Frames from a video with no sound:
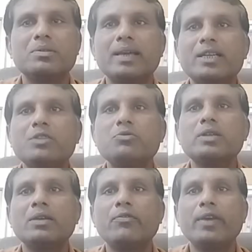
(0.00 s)
That is
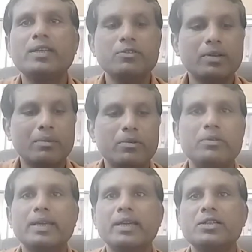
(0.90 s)
what effective
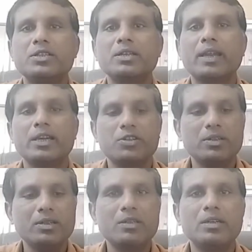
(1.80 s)

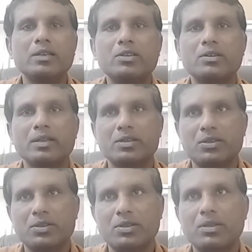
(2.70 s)
communication does to
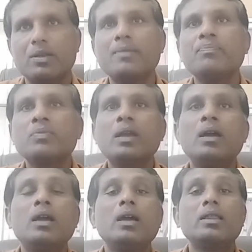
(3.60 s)
us.
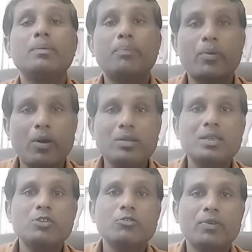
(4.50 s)
The
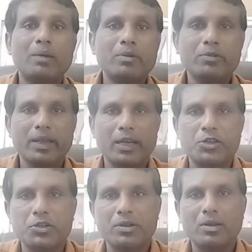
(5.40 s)
process of
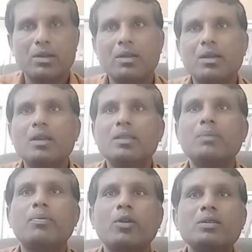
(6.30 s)
communication. The
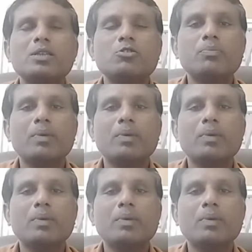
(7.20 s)
process of